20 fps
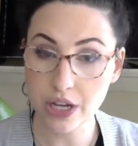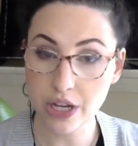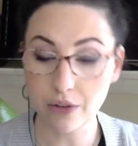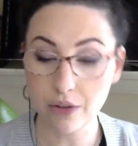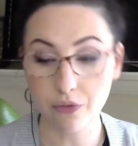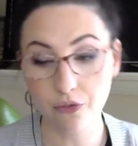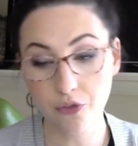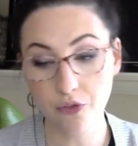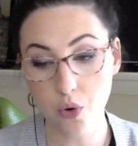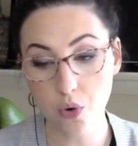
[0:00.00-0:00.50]
and
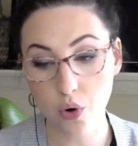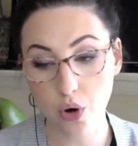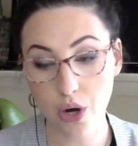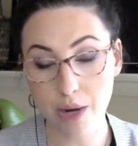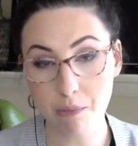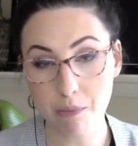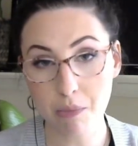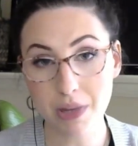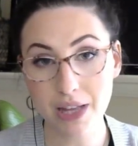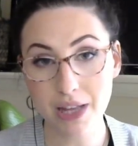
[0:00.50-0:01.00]
4
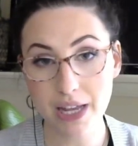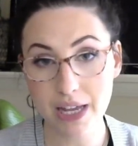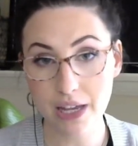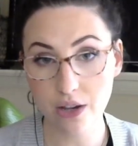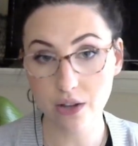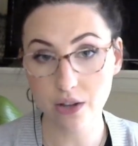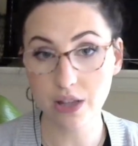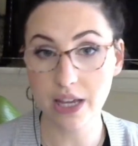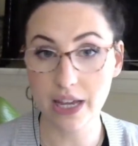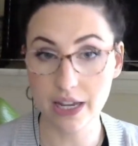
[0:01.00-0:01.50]
and playing
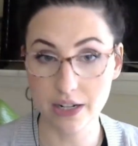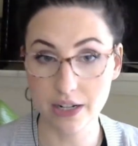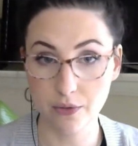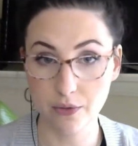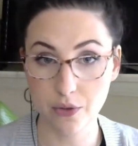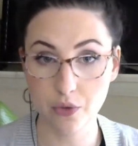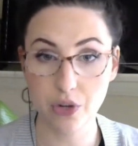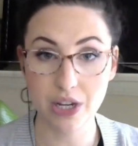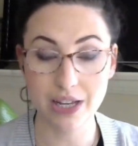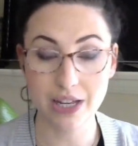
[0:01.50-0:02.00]
on the and of
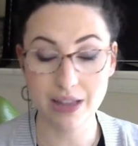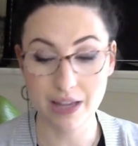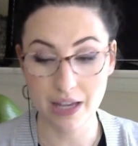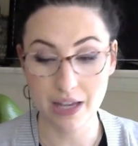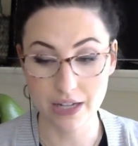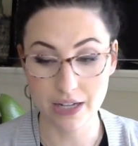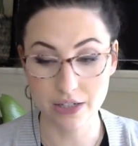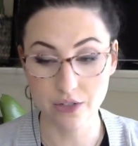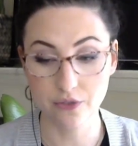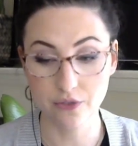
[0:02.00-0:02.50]
3 and the
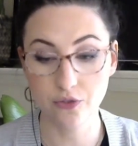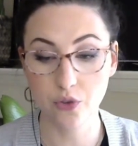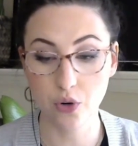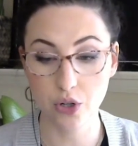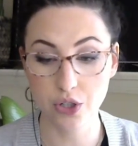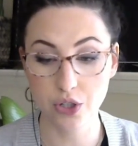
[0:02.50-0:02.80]
and of 4.